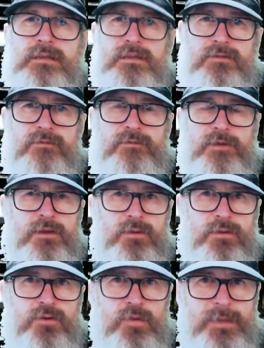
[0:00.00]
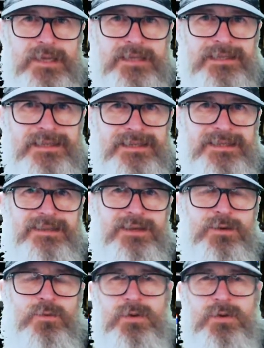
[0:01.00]
doesn't follow the comics and doesn't
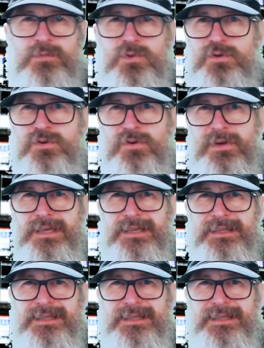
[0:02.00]
know what Moon Knight